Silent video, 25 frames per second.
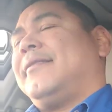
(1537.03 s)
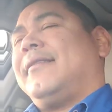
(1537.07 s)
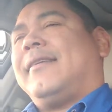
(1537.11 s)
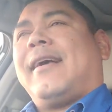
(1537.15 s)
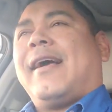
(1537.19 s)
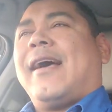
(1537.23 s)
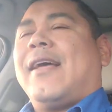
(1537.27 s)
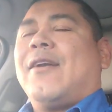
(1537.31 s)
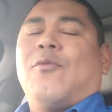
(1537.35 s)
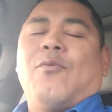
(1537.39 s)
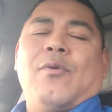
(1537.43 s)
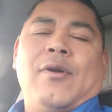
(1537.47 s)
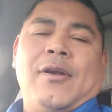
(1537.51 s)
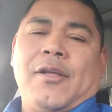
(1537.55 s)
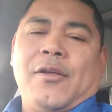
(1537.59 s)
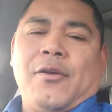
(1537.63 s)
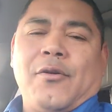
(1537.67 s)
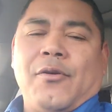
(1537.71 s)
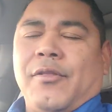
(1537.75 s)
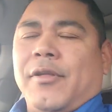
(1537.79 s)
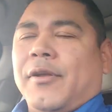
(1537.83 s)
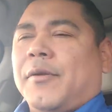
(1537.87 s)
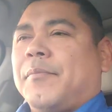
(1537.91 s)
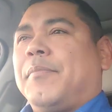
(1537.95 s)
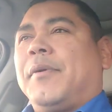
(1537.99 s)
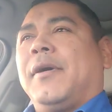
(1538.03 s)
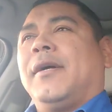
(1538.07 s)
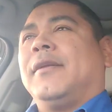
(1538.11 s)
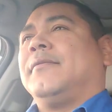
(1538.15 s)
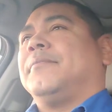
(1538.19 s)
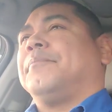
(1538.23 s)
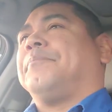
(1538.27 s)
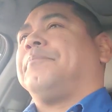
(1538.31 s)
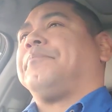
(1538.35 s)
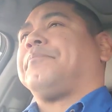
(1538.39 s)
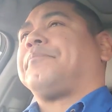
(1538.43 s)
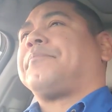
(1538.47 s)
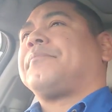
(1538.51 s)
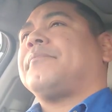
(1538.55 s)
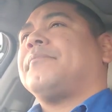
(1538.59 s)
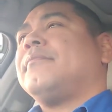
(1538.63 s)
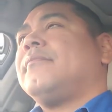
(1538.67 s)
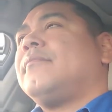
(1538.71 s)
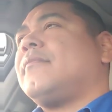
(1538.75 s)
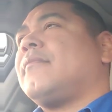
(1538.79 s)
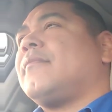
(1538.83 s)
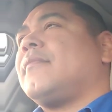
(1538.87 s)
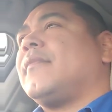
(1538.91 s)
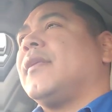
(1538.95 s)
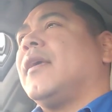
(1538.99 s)
I don't want to go there, but
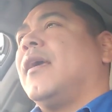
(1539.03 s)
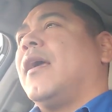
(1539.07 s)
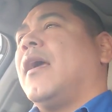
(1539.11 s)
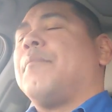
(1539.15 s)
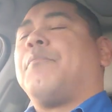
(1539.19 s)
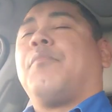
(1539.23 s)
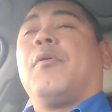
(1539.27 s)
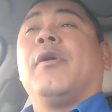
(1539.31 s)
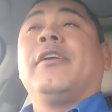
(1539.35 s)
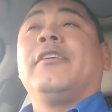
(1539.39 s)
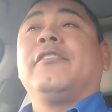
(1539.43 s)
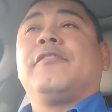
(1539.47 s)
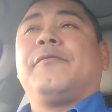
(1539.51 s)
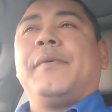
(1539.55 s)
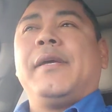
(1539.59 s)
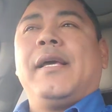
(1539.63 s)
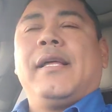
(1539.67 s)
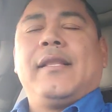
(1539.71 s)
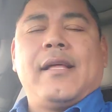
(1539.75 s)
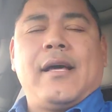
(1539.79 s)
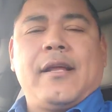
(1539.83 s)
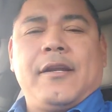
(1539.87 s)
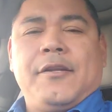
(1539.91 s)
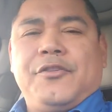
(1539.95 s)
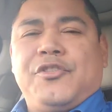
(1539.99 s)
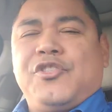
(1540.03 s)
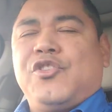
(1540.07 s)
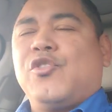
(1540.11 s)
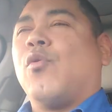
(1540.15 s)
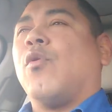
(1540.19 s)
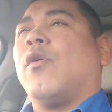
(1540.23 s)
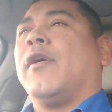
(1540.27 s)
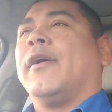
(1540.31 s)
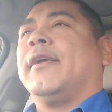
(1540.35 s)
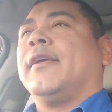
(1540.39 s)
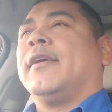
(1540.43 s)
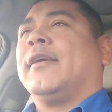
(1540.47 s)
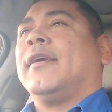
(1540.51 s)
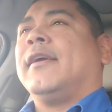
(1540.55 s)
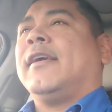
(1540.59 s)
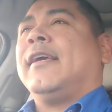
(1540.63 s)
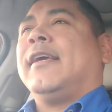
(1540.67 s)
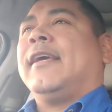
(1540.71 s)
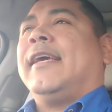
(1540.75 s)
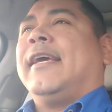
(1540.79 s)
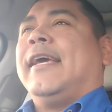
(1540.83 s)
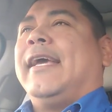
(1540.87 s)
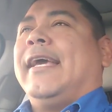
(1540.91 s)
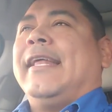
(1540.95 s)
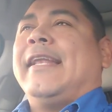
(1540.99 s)
it brings me a lot of joy.
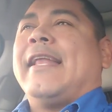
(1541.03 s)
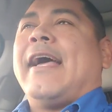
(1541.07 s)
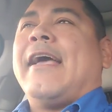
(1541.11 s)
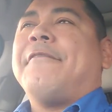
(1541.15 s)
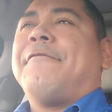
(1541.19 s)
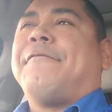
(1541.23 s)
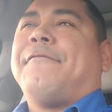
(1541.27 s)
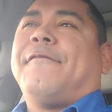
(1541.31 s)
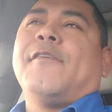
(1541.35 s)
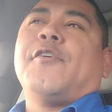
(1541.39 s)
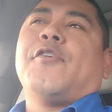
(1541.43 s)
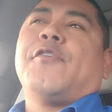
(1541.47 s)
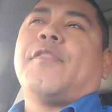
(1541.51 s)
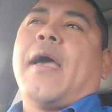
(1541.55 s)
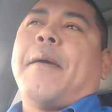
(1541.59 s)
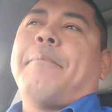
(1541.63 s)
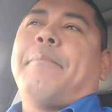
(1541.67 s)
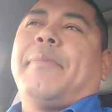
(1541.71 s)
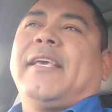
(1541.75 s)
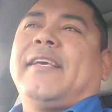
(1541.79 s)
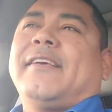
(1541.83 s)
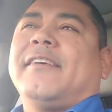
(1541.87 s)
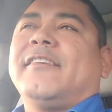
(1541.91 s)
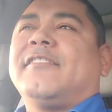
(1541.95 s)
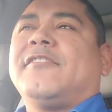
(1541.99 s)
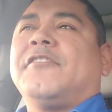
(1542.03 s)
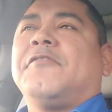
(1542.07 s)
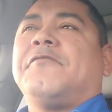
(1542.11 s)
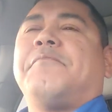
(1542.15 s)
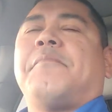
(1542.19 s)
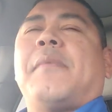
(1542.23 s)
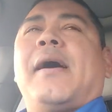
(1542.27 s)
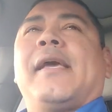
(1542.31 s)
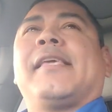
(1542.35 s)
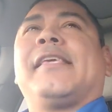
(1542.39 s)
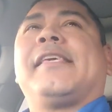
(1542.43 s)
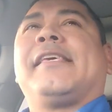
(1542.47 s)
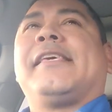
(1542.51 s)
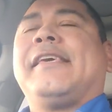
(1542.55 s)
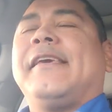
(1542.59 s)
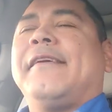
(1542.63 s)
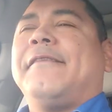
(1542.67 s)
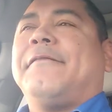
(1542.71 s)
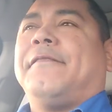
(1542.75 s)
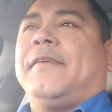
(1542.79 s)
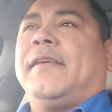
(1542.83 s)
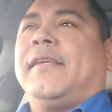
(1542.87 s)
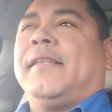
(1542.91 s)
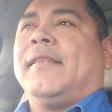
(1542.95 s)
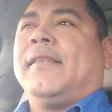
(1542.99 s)
And I feel that because of my
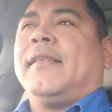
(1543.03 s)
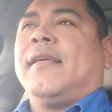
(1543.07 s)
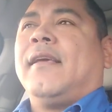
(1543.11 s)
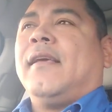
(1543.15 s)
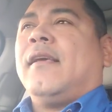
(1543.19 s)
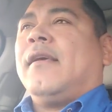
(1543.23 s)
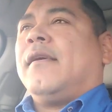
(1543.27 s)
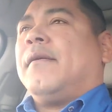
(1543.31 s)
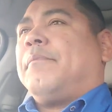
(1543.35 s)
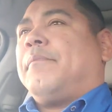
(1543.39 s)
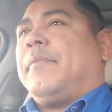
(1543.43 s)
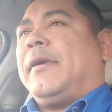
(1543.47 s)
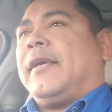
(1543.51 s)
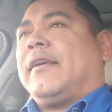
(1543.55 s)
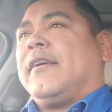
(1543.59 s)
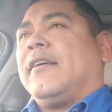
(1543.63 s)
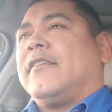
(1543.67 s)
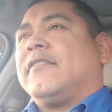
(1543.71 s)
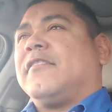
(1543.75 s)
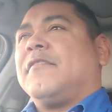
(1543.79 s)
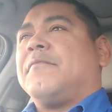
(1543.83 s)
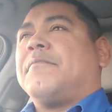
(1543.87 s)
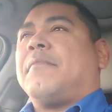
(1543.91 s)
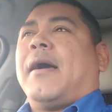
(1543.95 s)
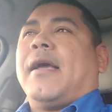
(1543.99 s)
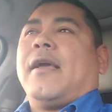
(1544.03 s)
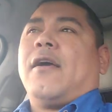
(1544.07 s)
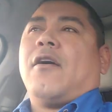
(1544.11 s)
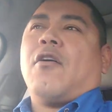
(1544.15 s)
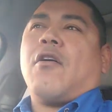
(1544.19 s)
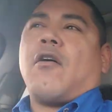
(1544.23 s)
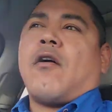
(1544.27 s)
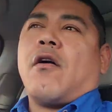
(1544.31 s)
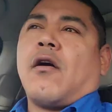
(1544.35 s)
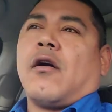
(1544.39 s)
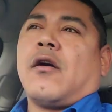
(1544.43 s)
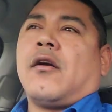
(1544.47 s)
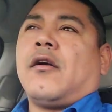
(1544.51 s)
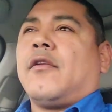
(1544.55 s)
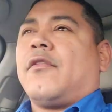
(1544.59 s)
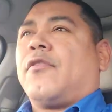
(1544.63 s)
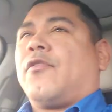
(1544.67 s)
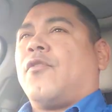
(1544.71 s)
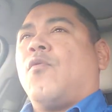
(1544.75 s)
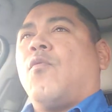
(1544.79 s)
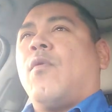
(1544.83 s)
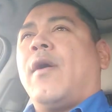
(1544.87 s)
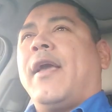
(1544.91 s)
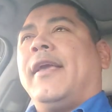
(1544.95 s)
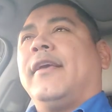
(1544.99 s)
giving, because of my heart,
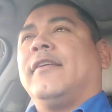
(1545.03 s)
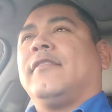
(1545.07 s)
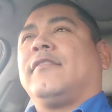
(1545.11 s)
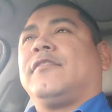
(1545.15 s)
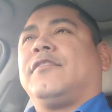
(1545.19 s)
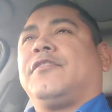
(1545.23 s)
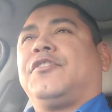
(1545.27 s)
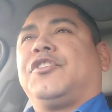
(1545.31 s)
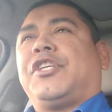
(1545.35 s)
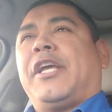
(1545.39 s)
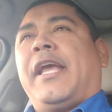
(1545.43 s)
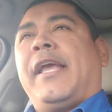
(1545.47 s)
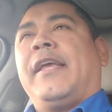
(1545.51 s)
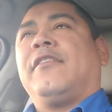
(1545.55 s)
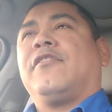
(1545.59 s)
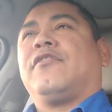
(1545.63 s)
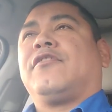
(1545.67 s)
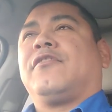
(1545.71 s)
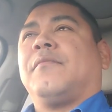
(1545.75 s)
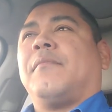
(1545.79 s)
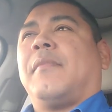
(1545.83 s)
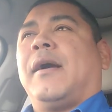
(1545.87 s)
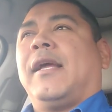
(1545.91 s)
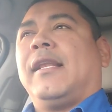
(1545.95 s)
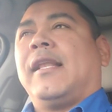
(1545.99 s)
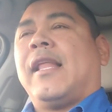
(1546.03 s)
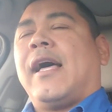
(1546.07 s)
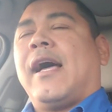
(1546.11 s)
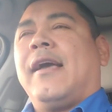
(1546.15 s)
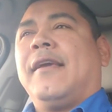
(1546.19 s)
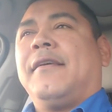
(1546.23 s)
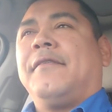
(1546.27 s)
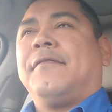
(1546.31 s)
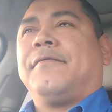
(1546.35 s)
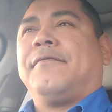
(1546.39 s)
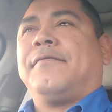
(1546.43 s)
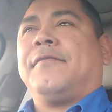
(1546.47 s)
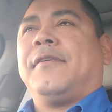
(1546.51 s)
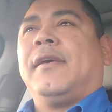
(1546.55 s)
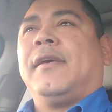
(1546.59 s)
the way it's changed my life,